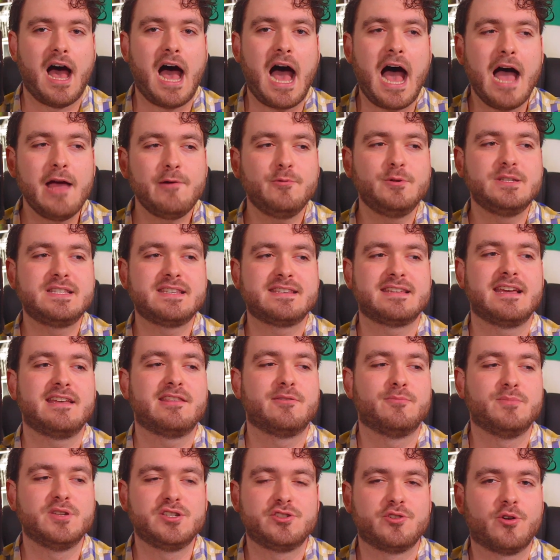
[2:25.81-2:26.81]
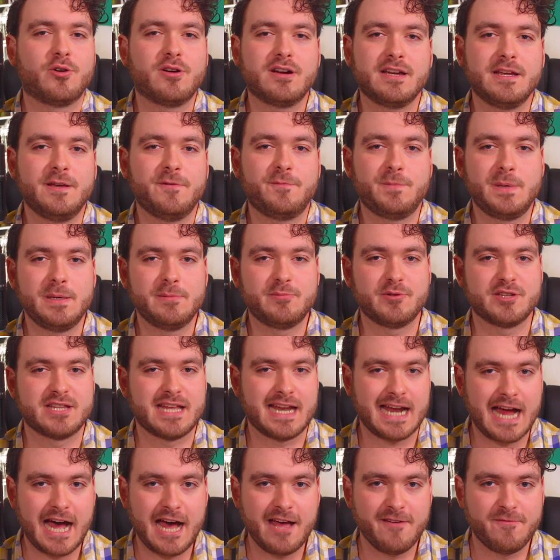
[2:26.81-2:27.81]
I would say the majority of people
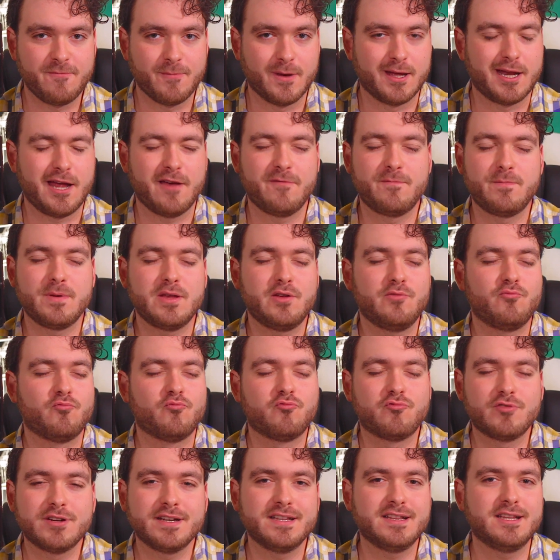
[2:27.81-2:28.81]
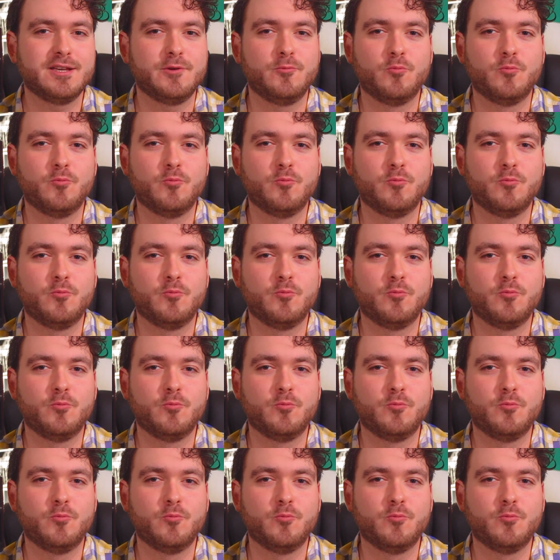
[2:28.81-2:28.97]
that I've met have been really